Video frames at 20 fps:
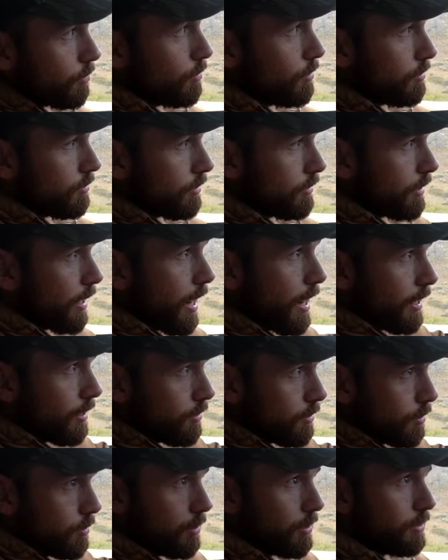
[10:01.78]
through this entire
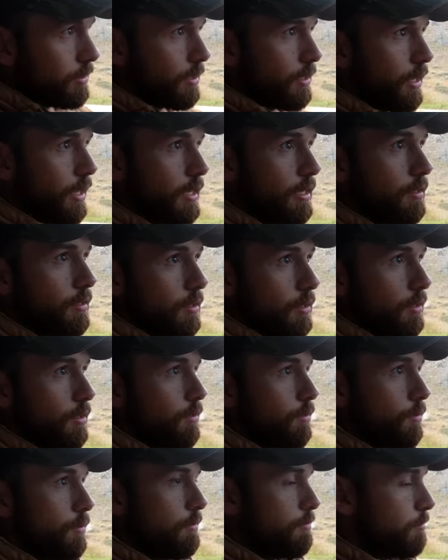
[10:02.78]
unit today.
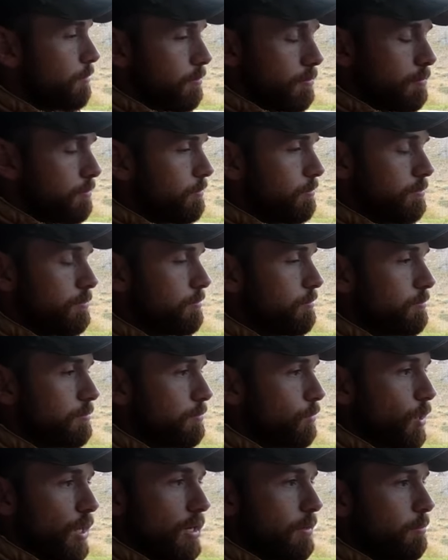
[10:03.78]
We've
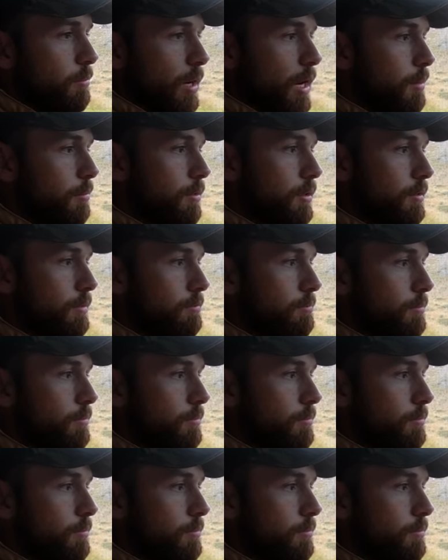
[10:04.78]
went probably